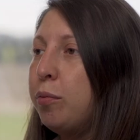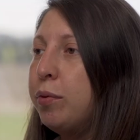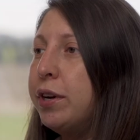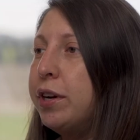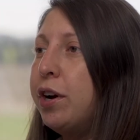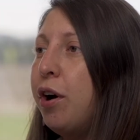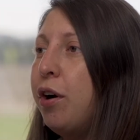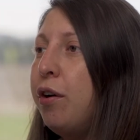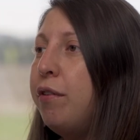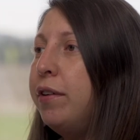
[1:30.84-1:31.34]

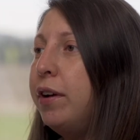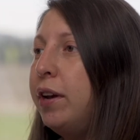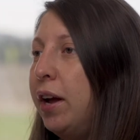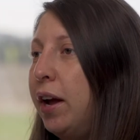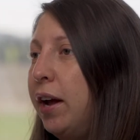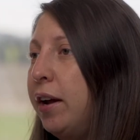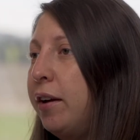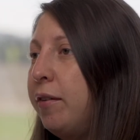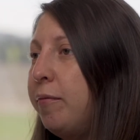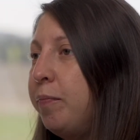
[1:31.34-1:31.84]
When COVID
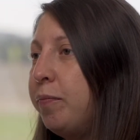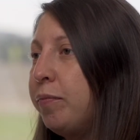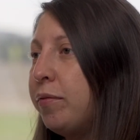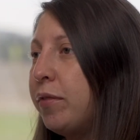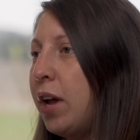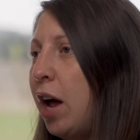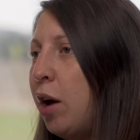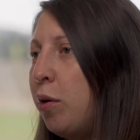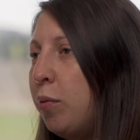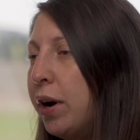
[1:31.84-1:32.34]
hit,
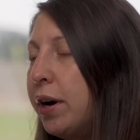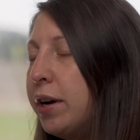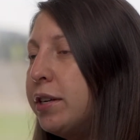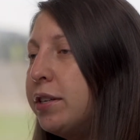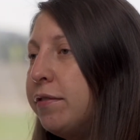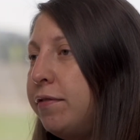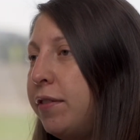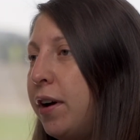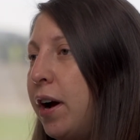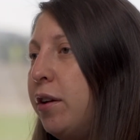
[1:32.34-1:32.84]
I
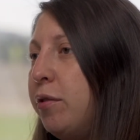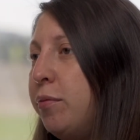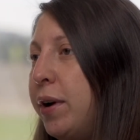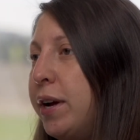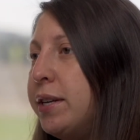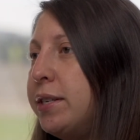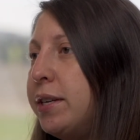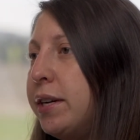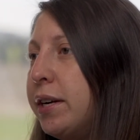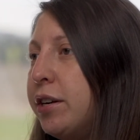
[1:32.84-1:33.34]
wanted to find
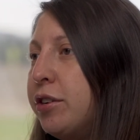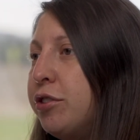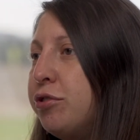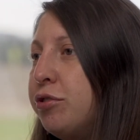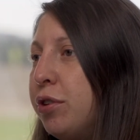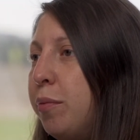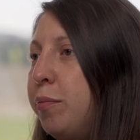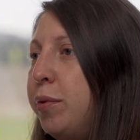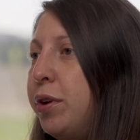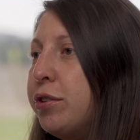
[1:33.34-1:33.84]
ways to
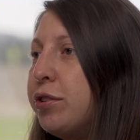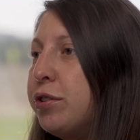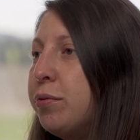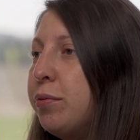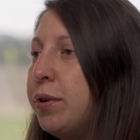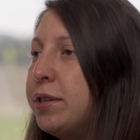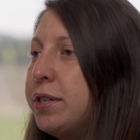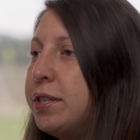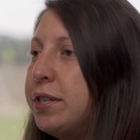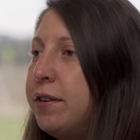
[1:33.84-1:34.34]
contribute
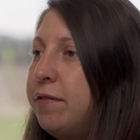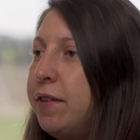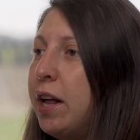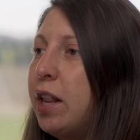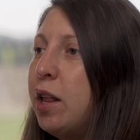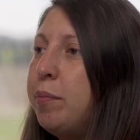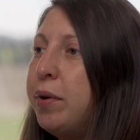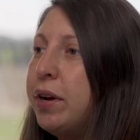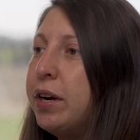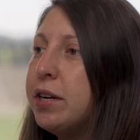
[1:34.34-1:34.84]
towards
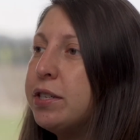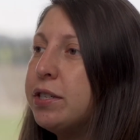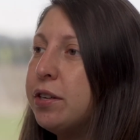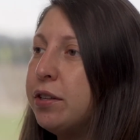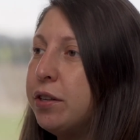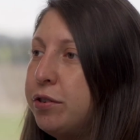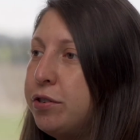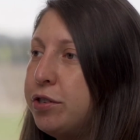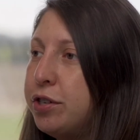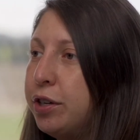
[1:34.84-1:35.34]
developing a
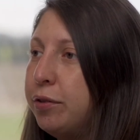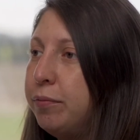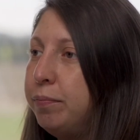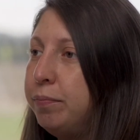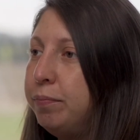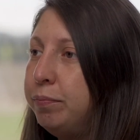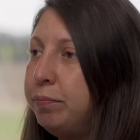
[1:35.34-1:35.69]
solution.